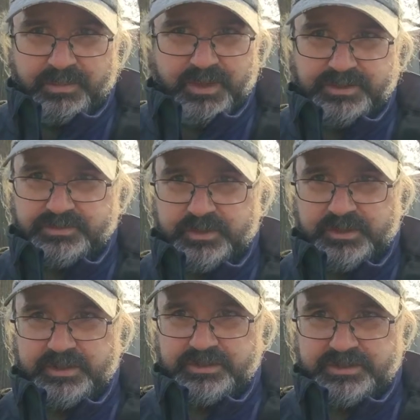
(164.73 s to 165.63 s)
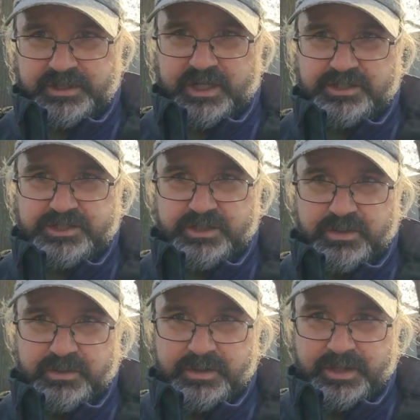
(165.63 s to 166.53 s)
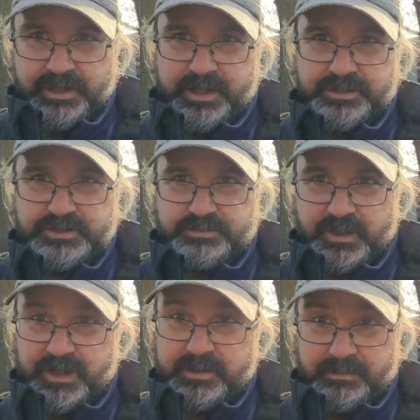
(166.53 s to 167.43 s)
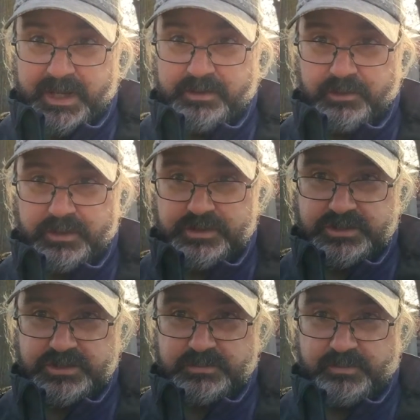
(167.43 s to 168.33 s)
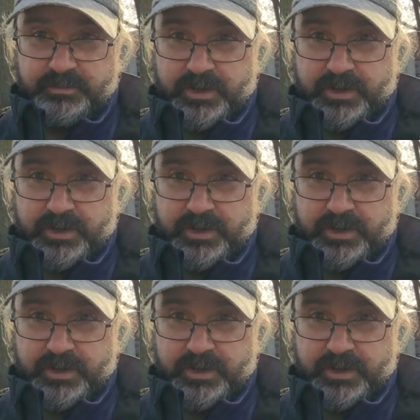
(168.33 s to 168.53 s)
But it's really a sideshow, and that's my main criticism of